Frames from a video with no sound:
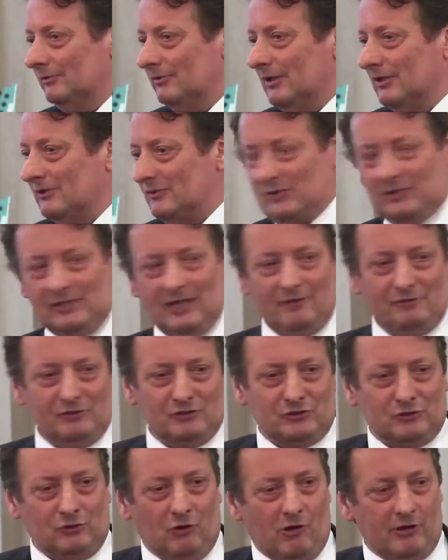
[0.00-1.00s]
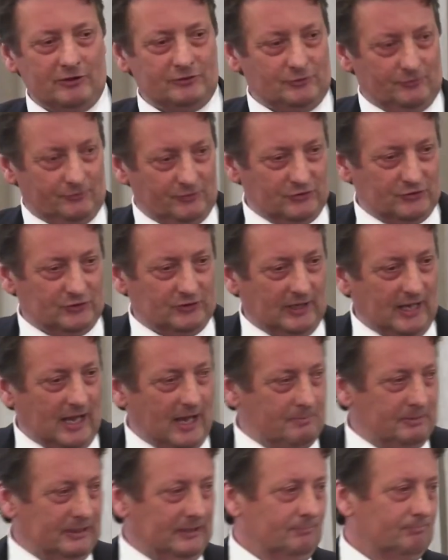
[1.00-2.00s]
and there's the other slice of the
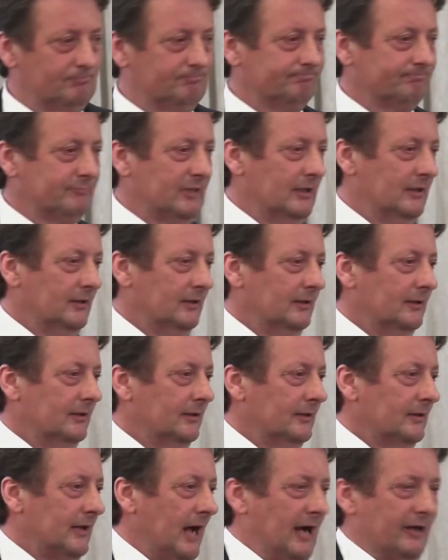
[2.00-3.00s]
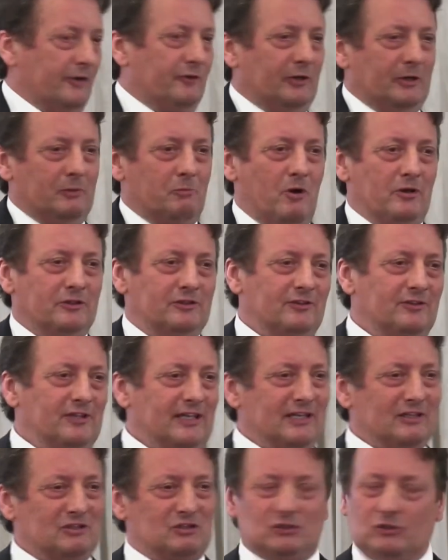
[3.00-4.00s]
salami. Hungary wanted
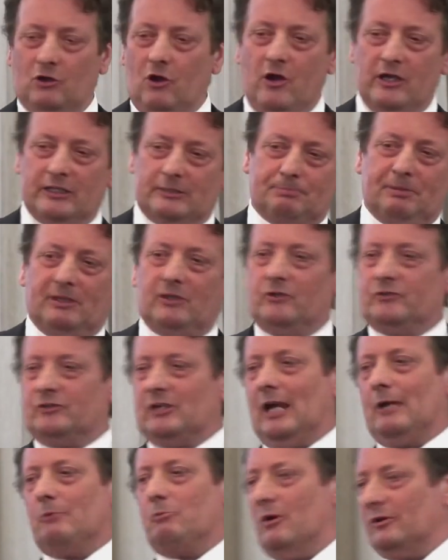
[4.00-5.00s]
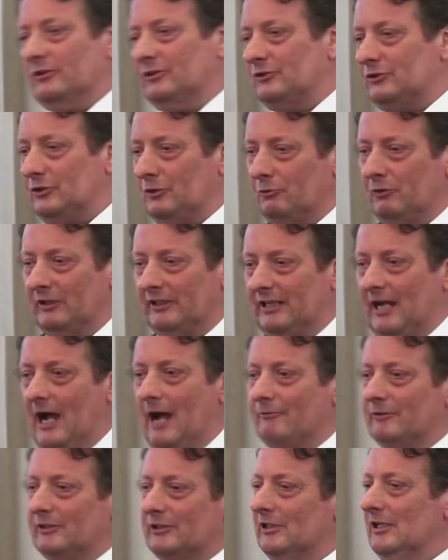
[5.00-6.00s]
their slice because they wanted to
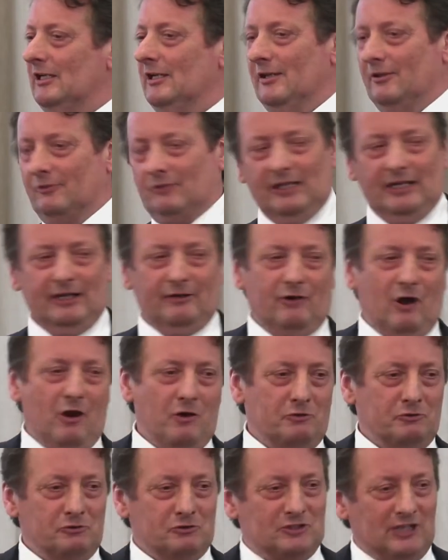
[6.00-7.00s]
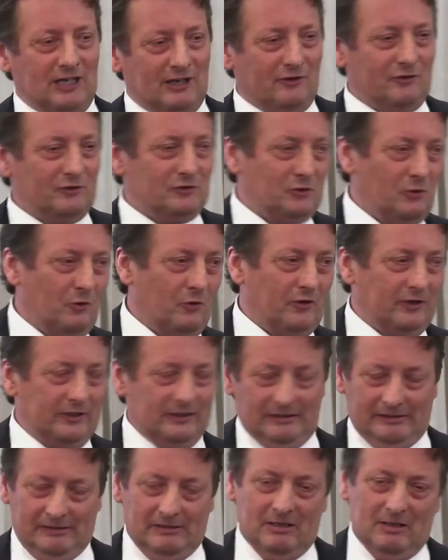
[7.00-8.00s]
recover their own territory,
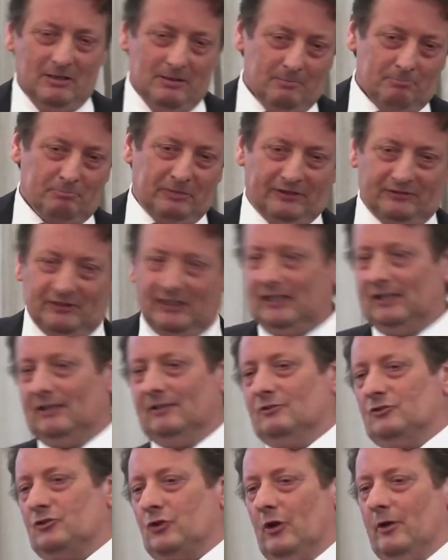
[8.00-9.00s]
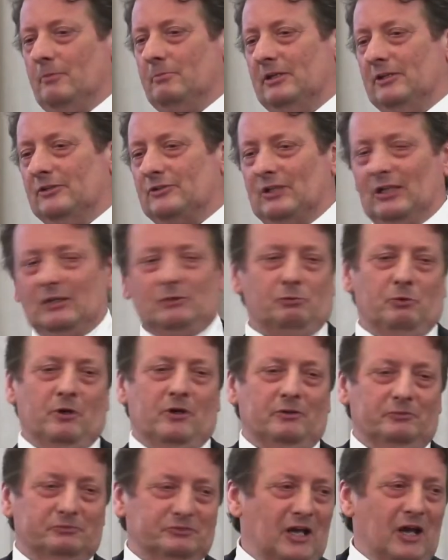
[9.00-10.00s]
but then Germany says,
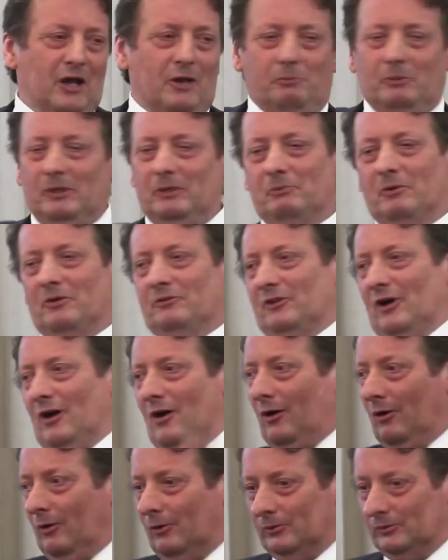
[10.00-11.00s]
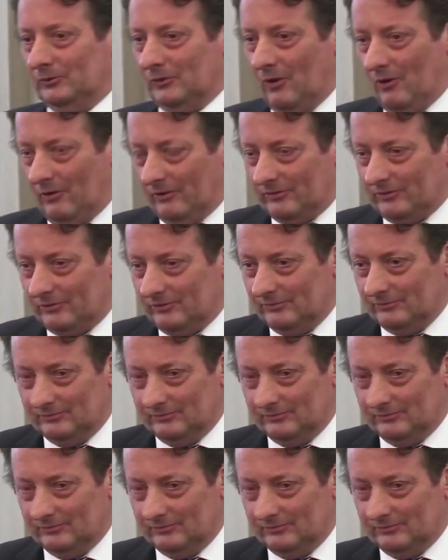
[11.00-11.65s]
well, no, we want the whole lot.